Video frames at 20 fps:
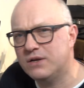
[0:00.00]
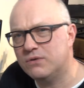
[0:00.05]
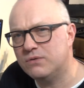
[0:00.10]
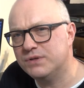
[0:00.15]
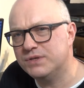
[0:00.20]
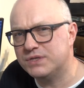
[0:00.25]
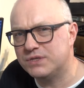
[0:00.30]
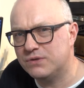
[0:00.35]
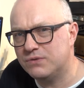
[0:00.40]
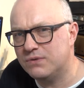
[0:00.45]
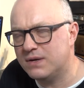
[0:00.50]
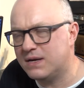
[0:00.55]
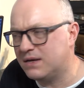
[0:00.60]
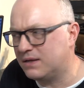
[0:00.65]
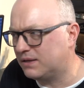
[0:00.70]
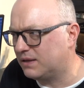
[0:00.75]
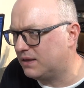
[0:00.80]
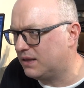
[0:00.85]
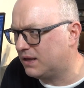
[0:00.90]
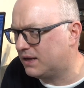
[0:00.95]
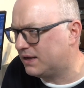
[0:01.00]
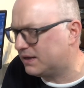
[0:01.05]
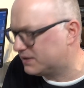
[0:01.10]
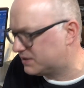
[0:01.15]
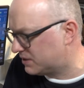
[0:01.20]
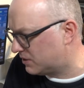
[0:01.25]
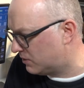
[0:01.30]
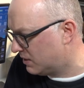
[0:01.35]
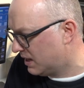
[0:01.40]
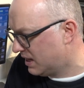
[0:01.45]
no one's doing anything like that.
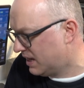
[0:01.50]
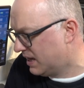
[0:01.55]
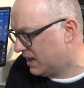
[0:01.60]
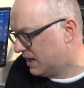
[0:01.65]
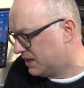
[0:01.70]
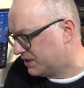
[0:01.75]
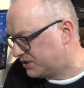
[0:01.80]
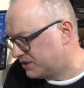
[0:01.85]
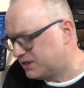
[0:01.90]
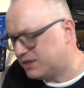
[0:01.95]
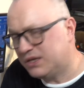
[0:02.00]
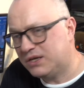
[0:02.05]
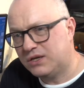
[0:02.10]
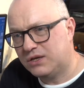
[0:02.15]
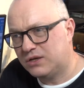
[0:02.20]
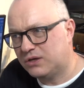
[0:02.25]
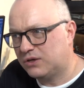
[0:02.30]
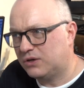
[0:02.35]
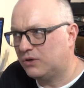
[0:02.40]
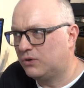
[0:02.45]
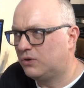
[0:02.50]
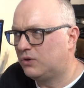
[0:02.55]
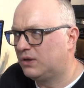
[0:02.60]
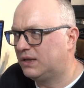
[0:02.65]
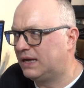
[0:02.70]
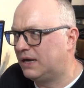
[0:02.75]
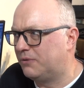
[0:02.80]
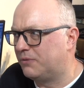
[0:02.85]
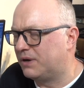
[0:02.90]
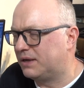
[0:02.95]
So just a call
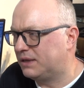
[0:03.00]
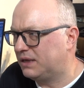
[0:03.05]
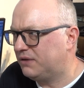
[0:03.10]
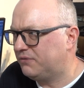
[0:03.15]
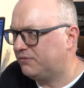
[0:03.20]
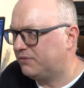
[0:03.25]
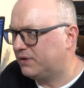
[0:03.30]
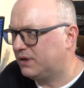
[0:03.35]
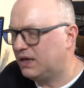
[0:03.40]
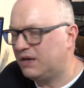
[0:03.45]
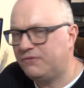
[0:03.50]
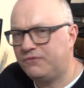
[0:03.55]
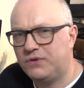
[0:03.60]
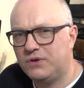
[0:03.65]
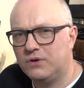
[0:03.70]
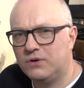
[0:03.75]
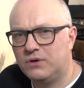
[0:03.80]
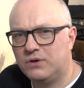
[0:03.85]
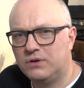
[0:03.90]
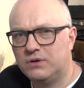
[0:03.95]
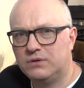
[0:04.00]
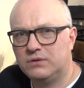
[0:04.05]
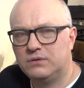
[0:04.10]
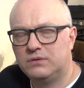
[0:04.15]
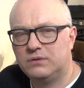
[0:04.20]
out, really. If you're